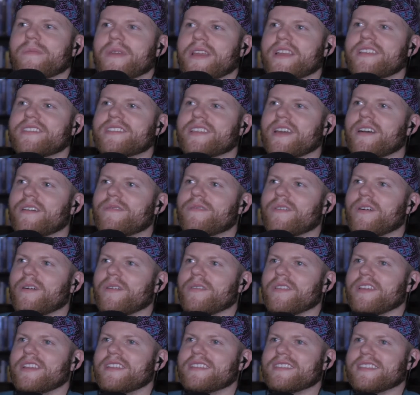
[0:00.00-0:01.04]
Based off all
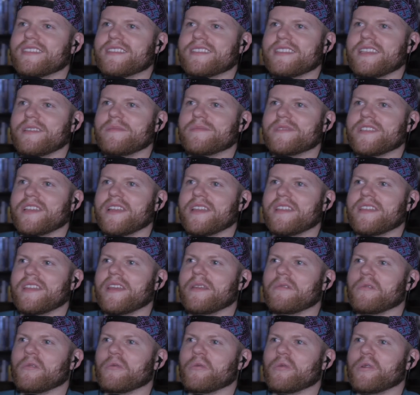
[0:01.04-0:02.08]
this, it seems like
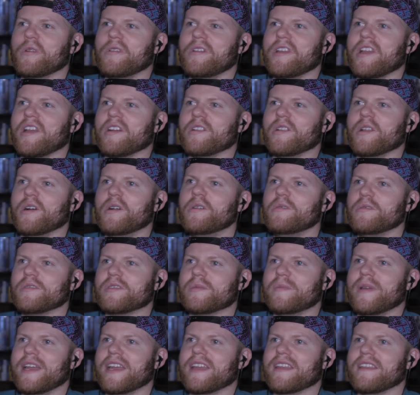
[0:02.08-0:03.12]
they were really close
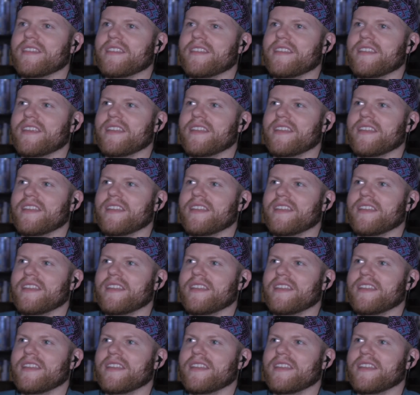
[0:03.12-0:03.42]
back in the